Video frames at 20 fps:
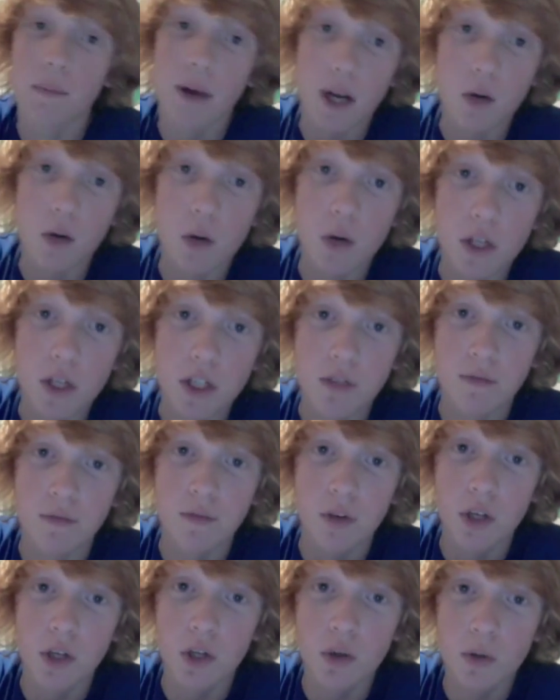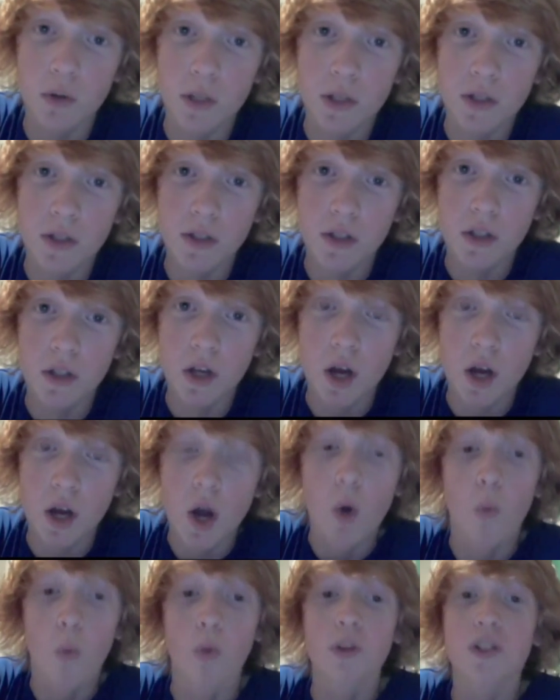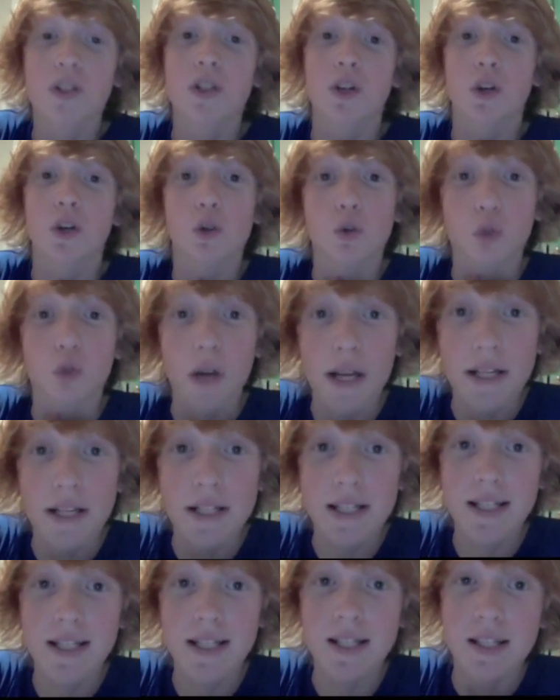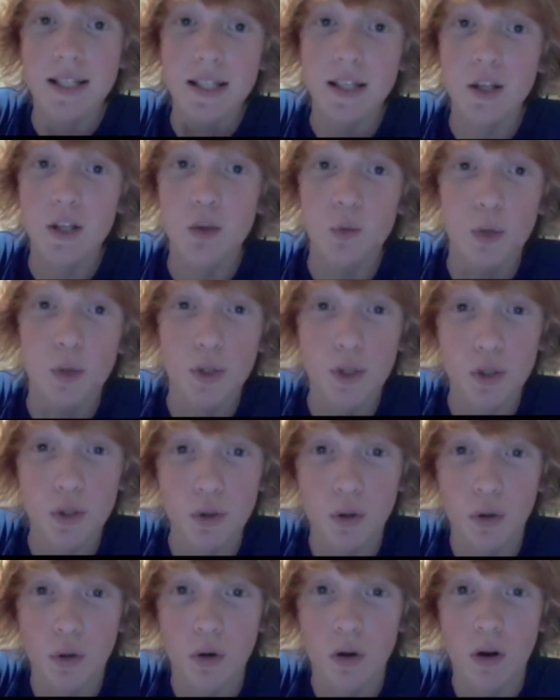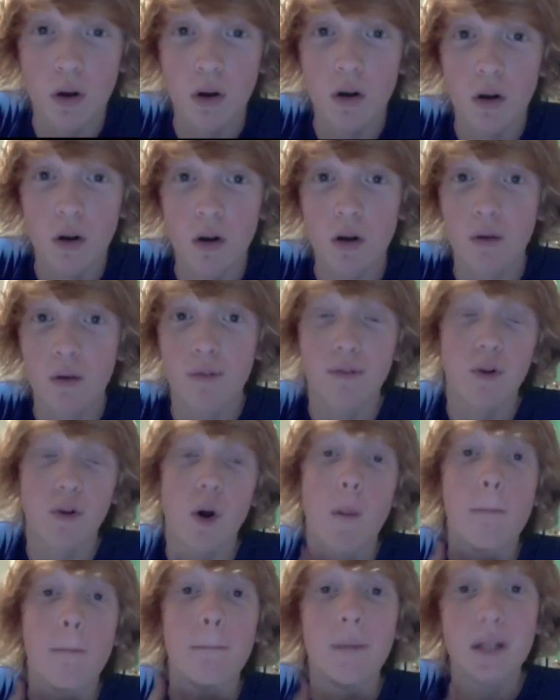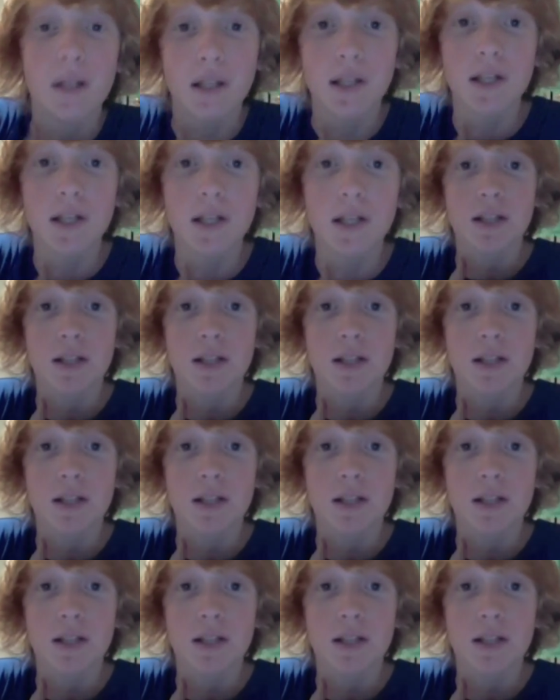My question for you is, what's the craziest thing you would do for a million